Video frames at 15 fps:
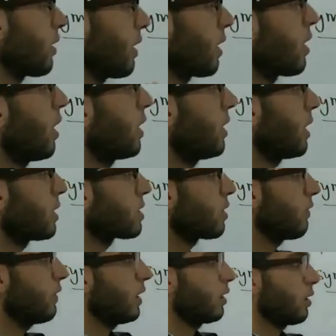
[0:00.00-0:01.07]
are the
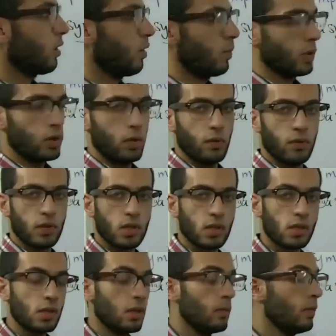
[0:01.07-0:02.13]
contents of the autonomic nervous
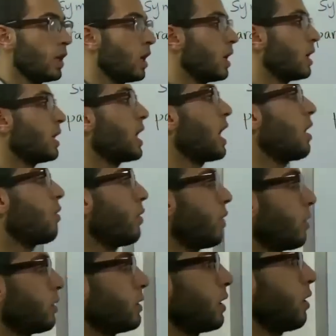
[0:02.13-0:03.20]
system. Now
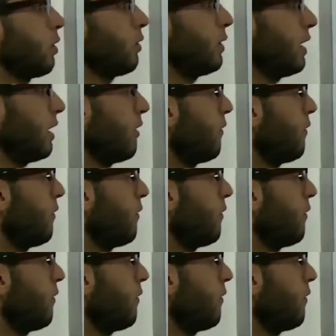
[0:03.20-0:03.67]
we will know the